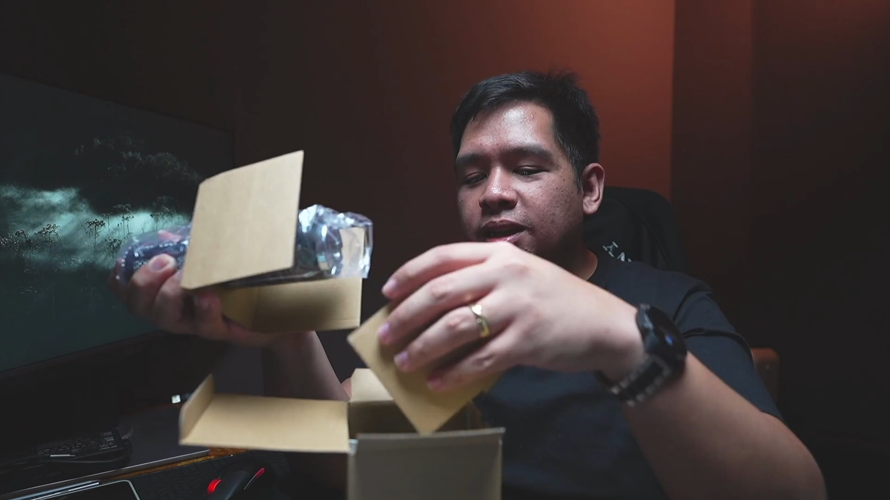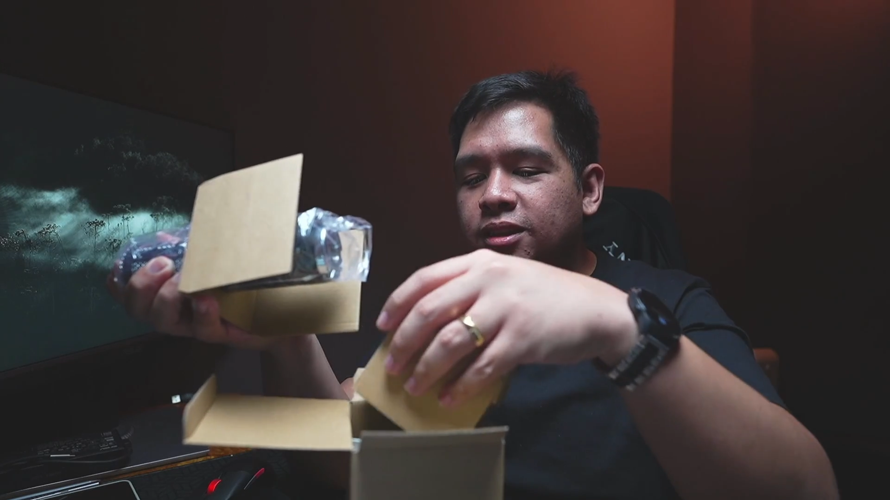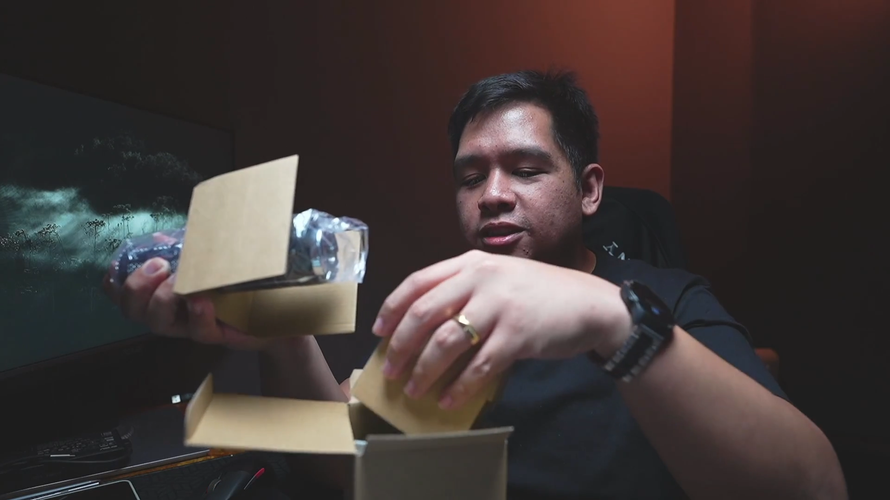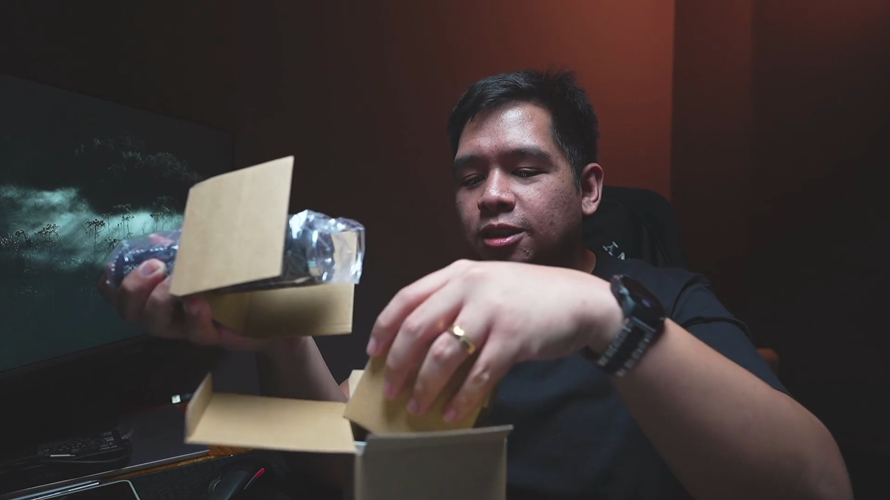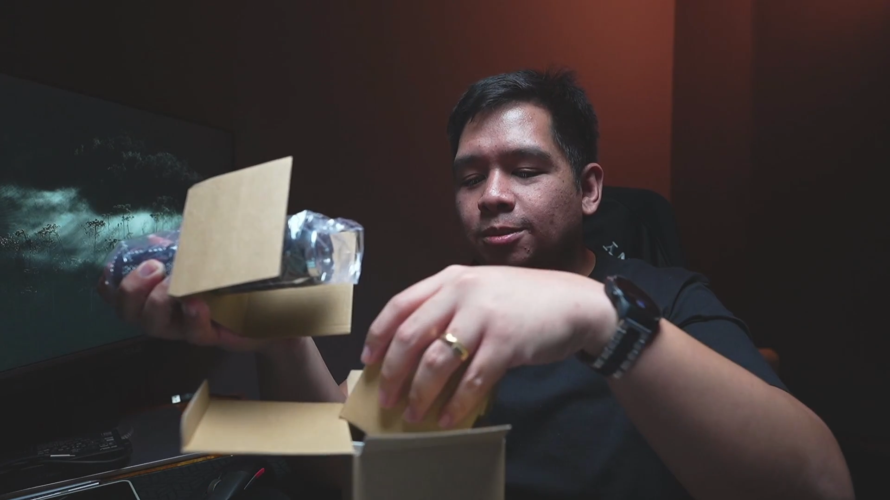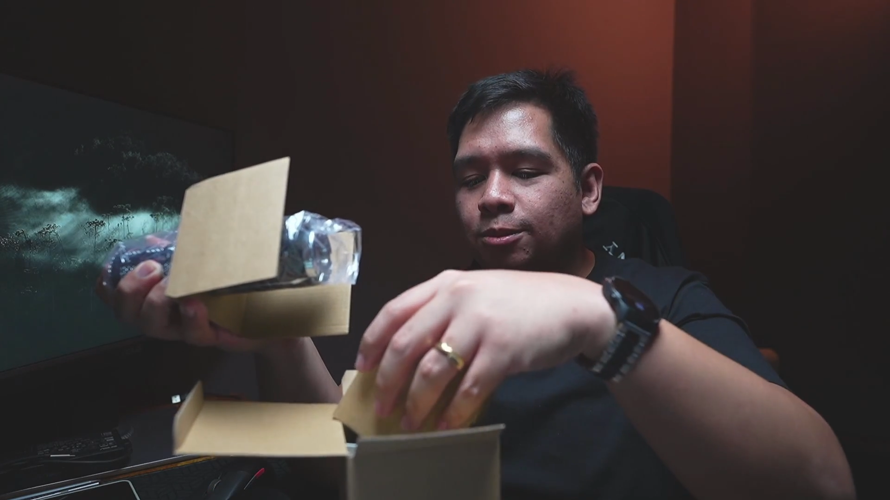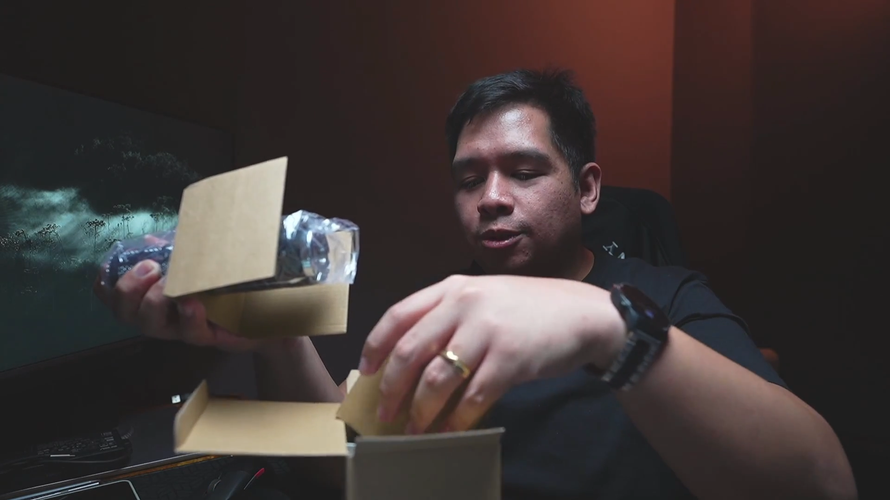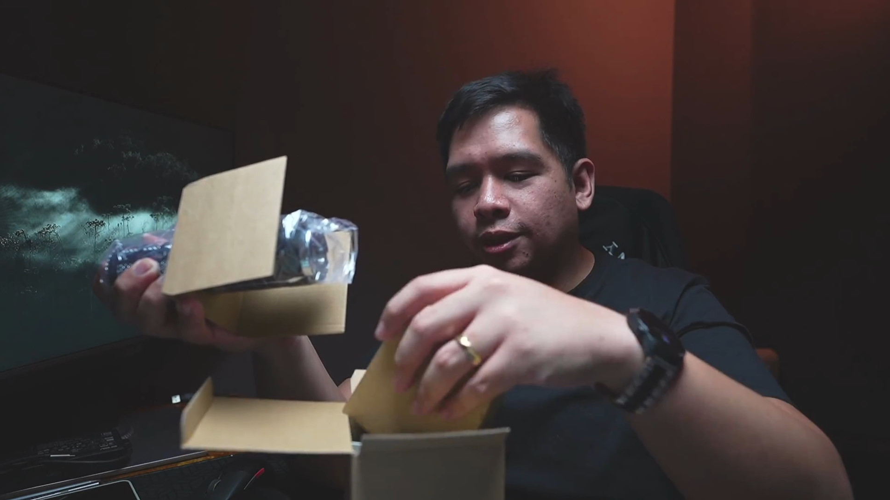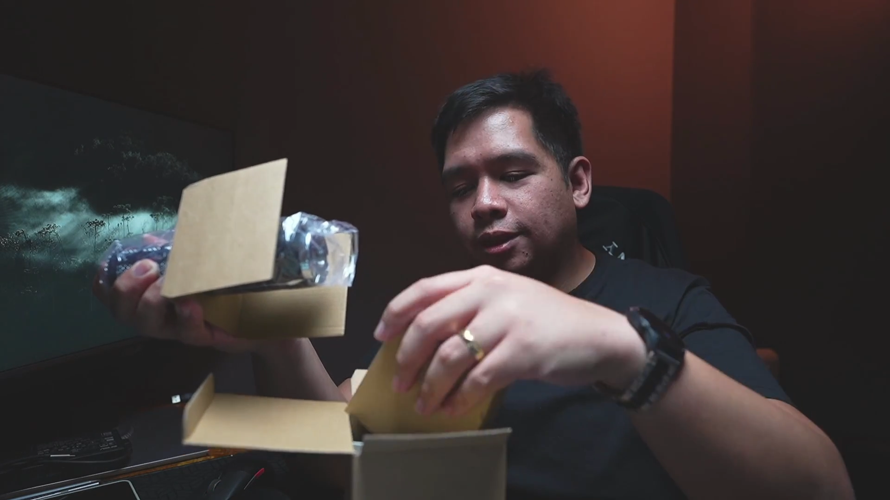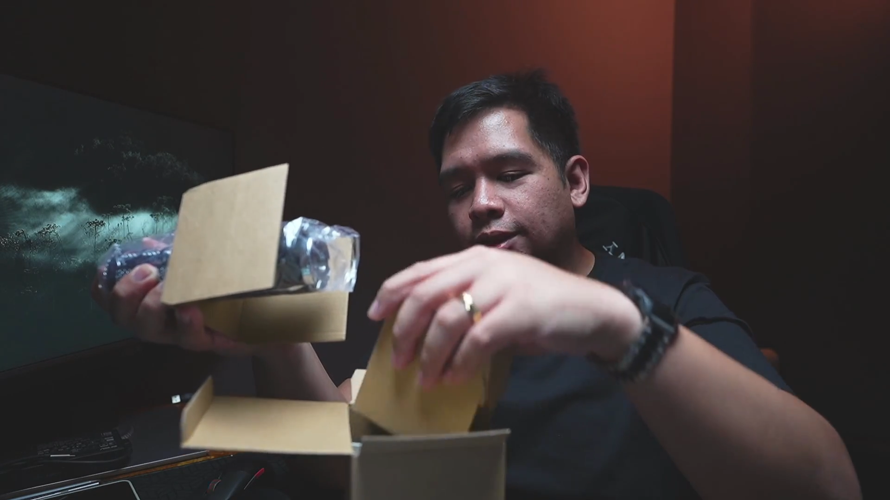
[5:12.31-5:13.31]
being
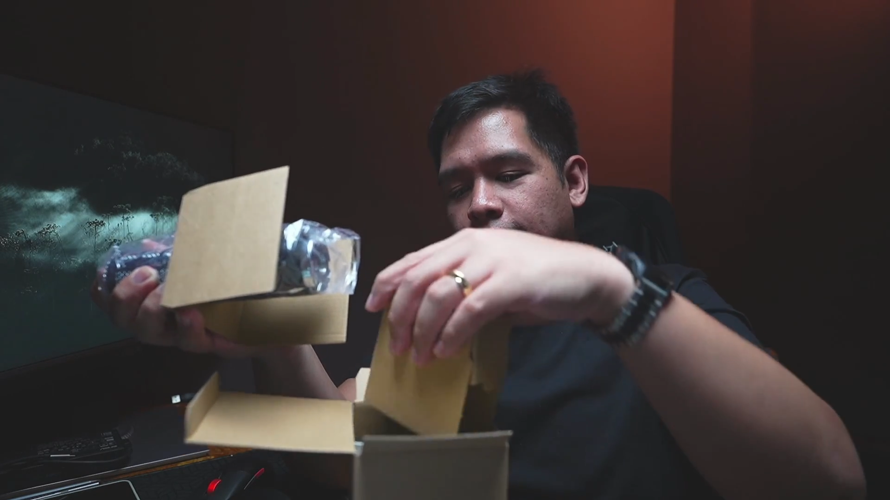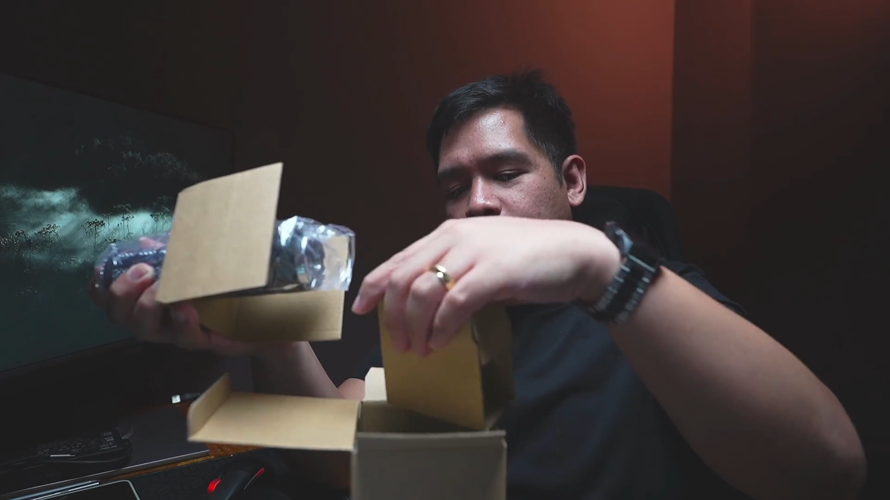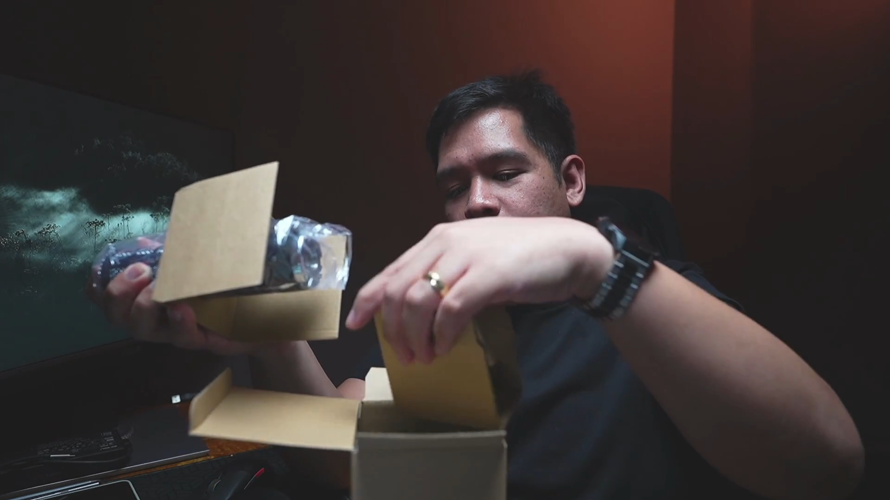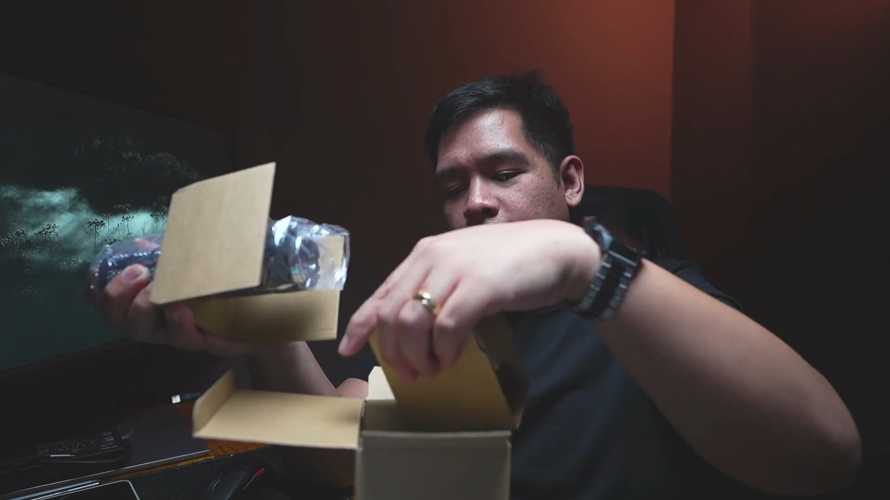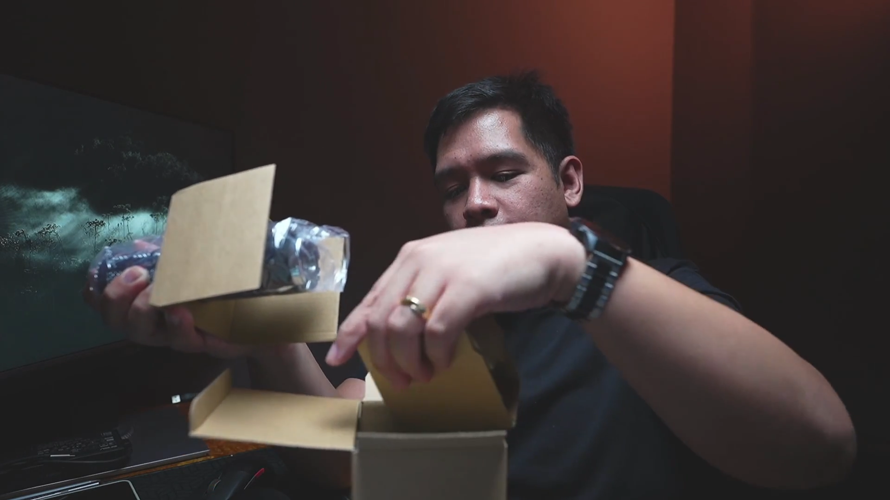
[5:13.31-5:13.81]
someone